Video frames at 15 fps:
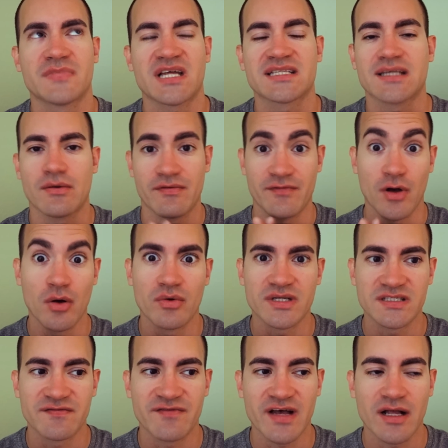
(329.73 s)
that's how I've
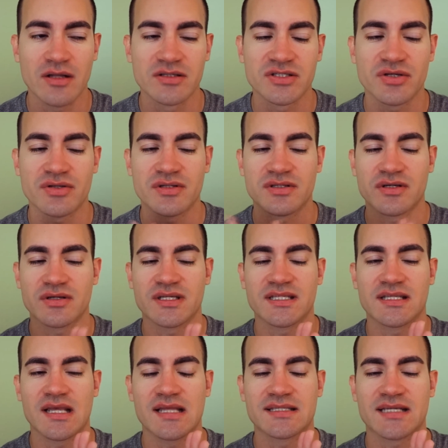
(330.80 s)
always felt. So
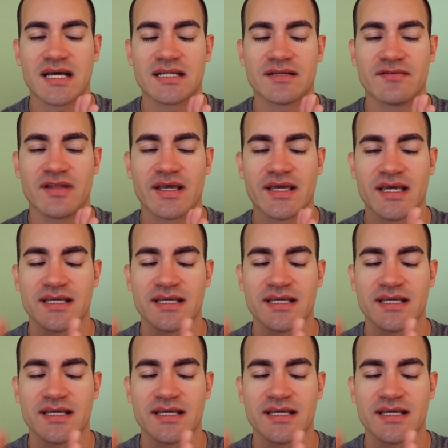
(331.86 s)
it's kind of like